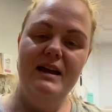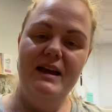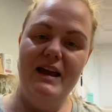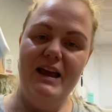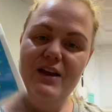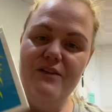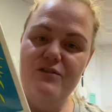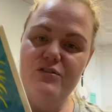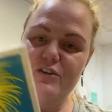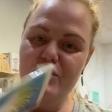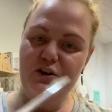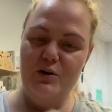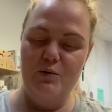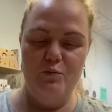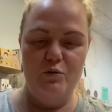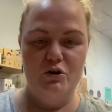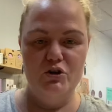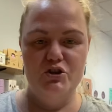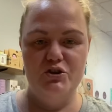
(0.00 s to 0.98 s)
even though you
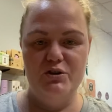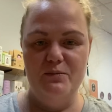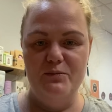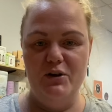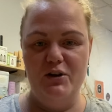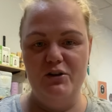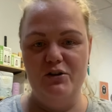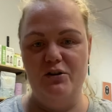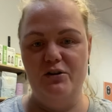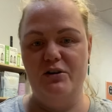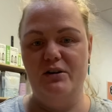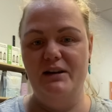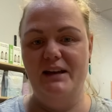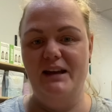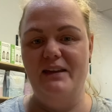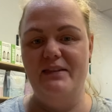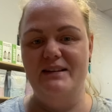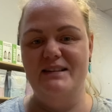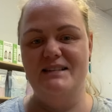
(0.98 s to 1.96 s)
wash them, you're not going to
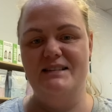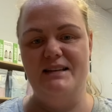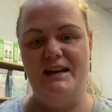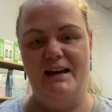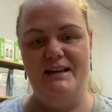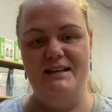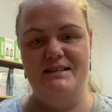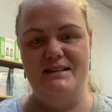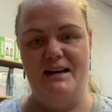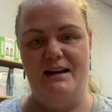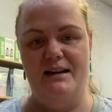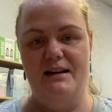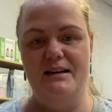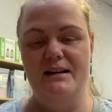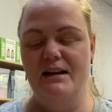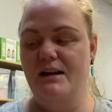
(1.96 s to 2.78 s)
get the stains out.